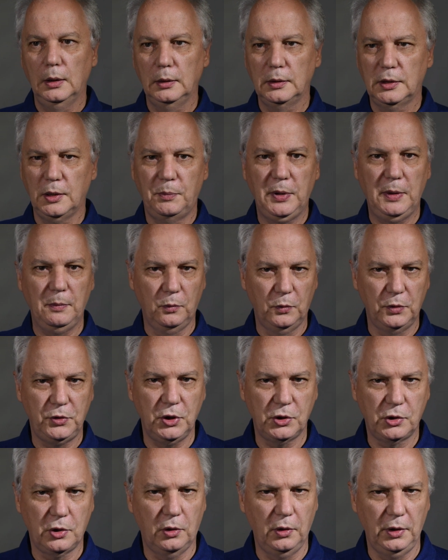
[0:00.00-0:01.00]
Some people would
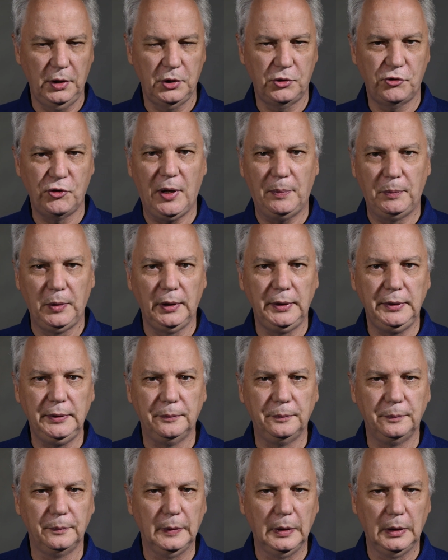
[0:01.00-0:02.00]
just call it a strapline.
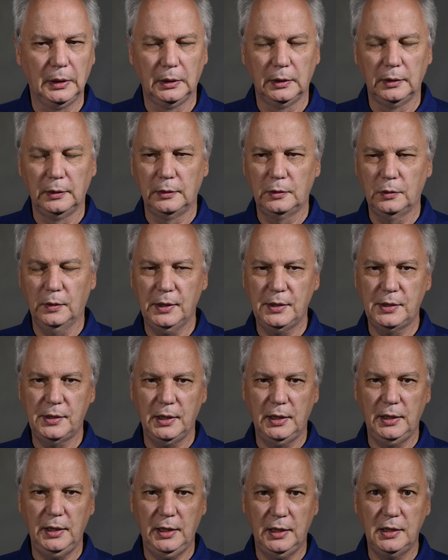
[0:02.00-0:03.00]
To us,
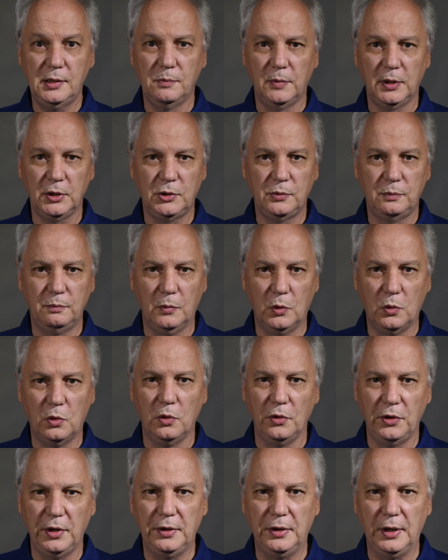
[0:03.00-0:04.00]
it is much
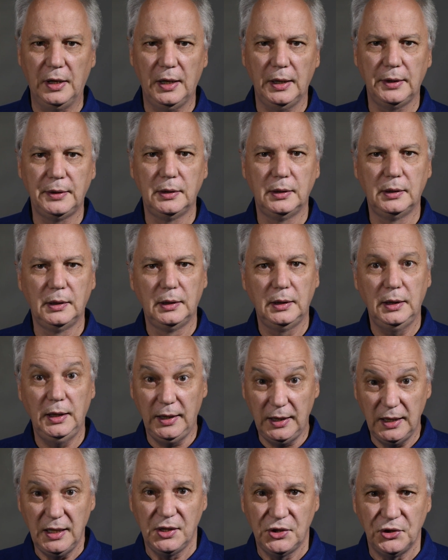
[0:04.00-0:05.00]
more than that.
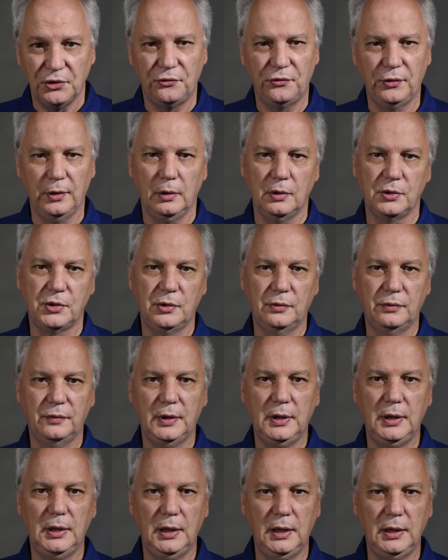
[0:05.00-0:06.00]
It is a
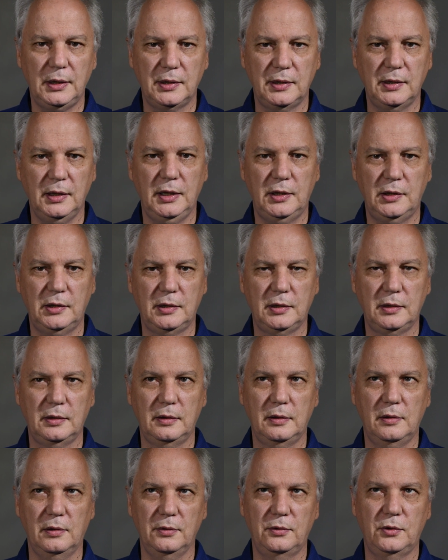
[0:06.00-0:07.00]
philosophy. It's
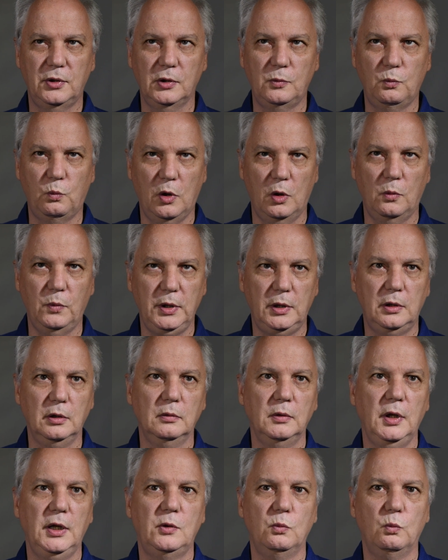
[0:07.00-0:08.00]
not just what we
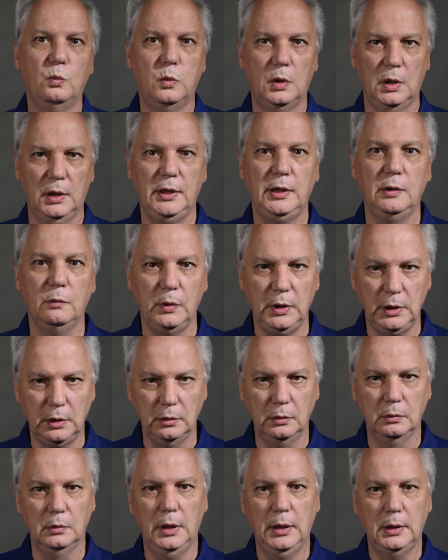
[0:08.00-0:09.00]
do, it's why we
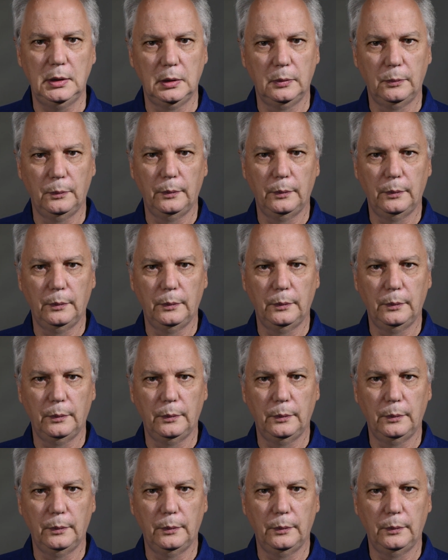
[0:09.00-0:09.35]
do it.